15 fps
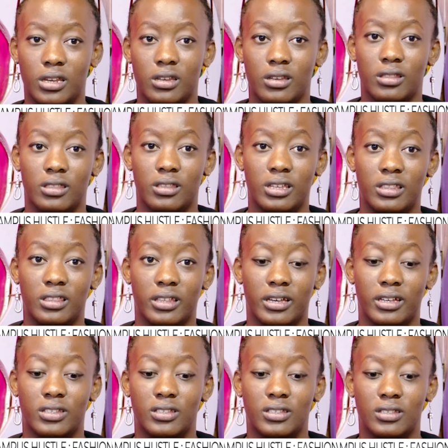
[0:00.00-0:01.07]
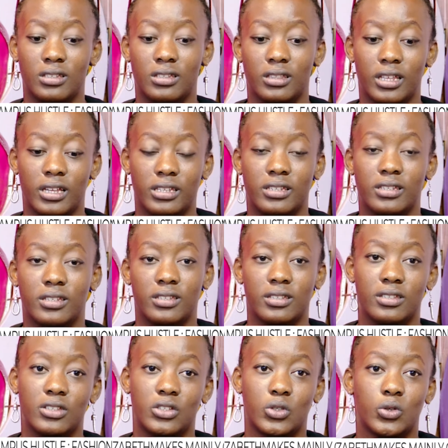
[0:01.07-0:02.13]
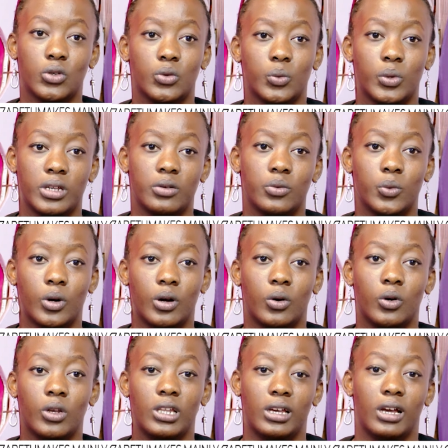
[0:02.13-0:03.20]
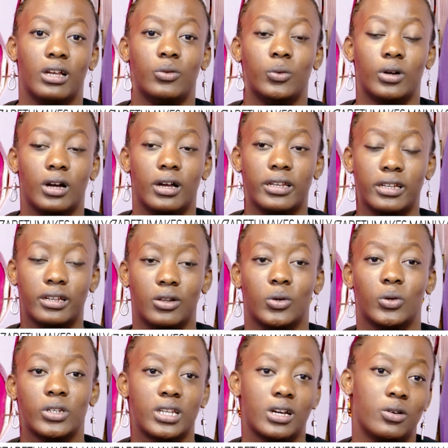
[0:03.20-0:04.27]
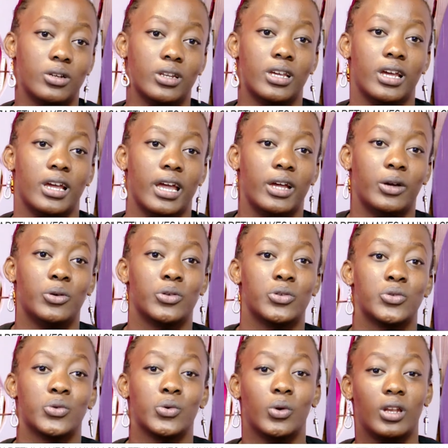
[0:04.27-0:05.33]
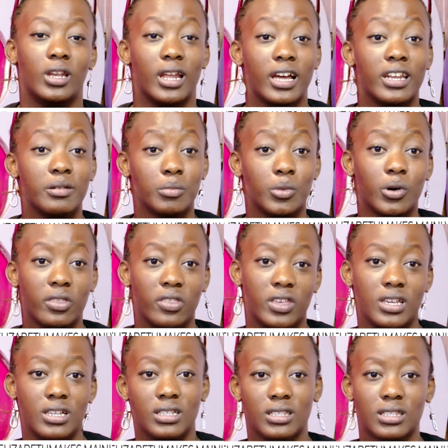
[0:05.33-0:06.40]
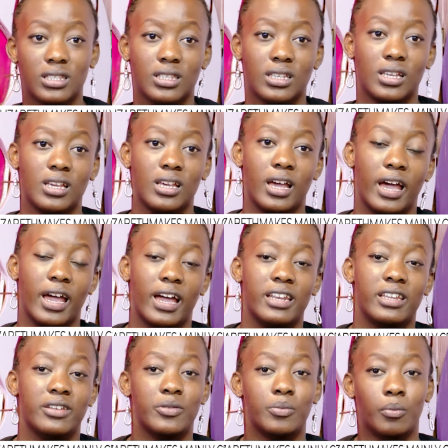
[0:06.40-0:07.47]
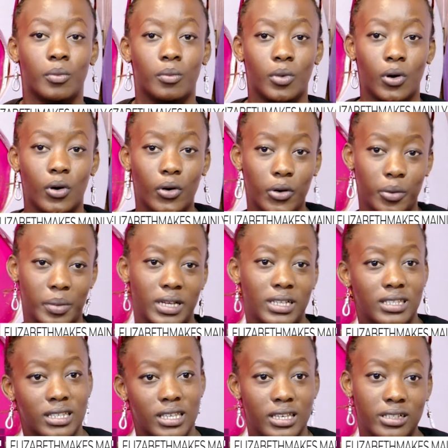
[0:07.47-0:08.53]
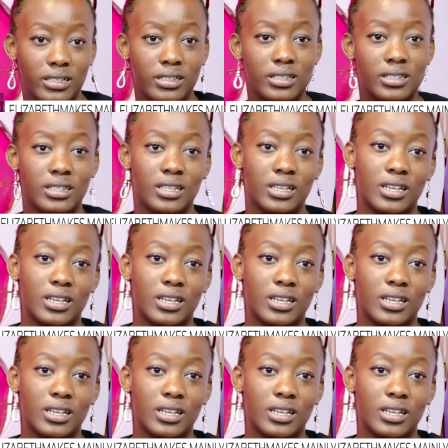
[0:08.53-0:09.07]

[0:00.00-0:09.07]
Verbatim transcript: in in the in that season when we were all under lockdown. I got to learn more things. I added more in my skills.